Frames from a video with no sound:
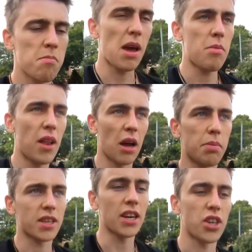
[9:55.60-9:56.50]
maybe like
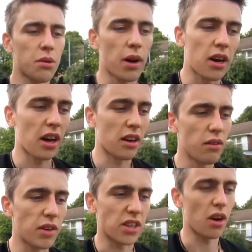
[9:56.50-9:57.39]
potentially when like
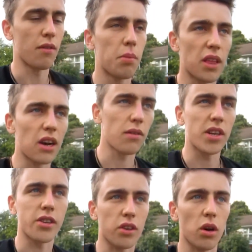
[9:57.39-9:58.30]
Lovely's over, but then Lovely
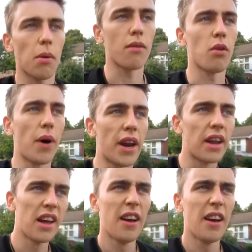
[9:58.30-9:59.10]
doesn't come over when